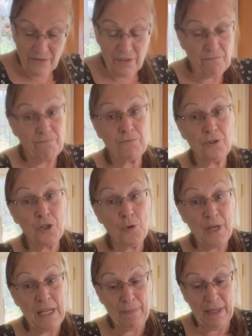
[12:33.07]
it. 2
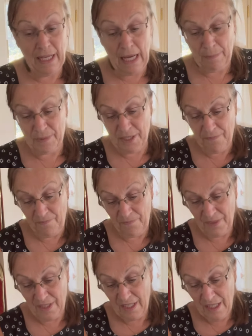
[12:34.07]
heaping cups
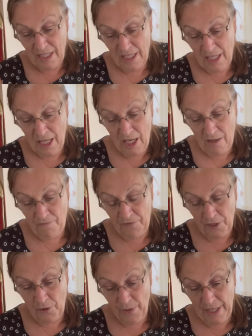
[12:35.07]
of
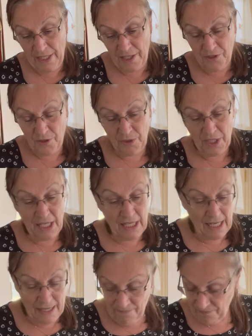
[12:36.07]
the grated
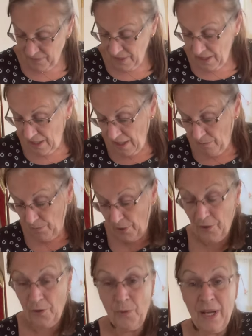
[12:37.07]
zucchini. Put
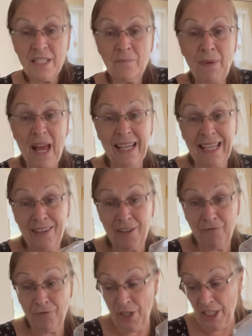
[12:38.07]
the rest back in the
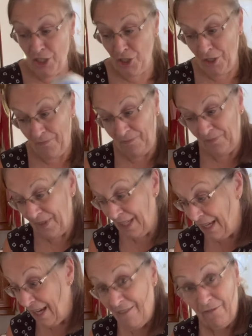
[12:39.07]
fridge
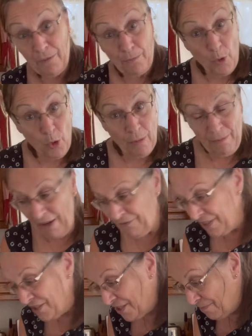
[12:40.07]
for more
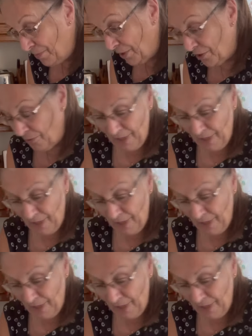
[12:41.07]
muffins. Put the